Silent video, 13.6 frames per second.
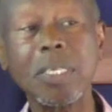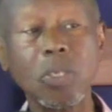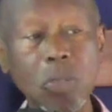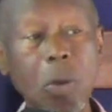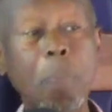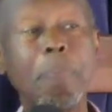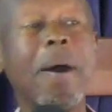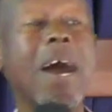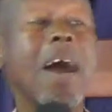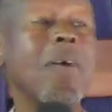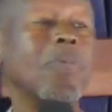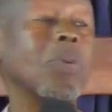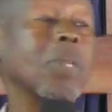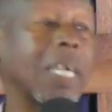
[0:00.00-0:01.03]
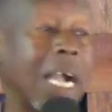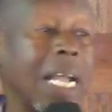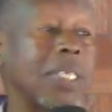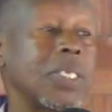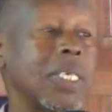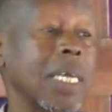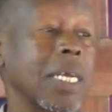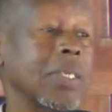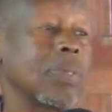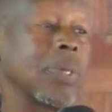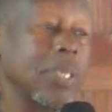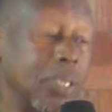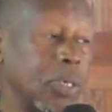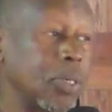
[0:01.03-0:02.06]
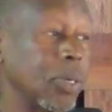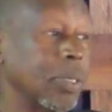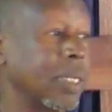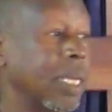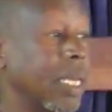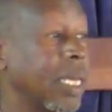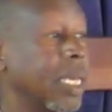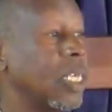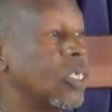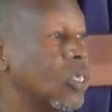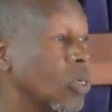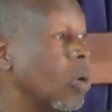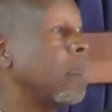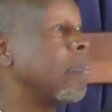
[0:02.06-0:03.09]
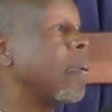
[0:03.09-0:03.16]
is so powerful. Culture, tradition, is so